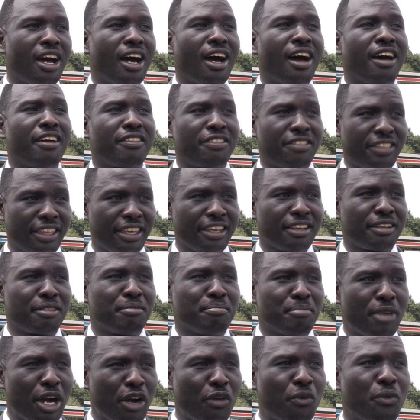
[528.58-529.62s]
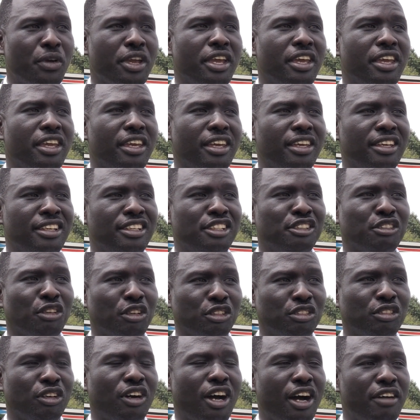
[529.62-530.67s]
I think Magwi is
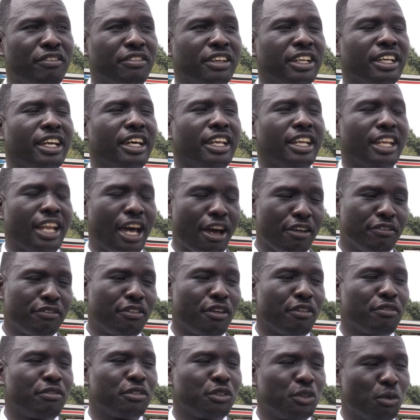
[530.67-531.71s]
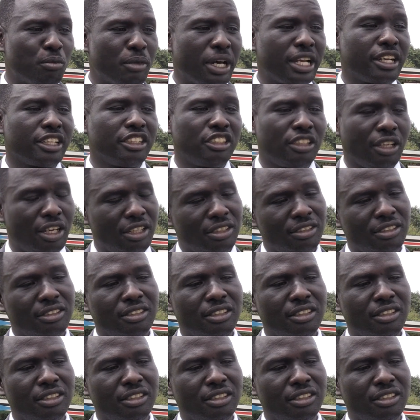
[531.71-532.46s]
also having enough of human resource.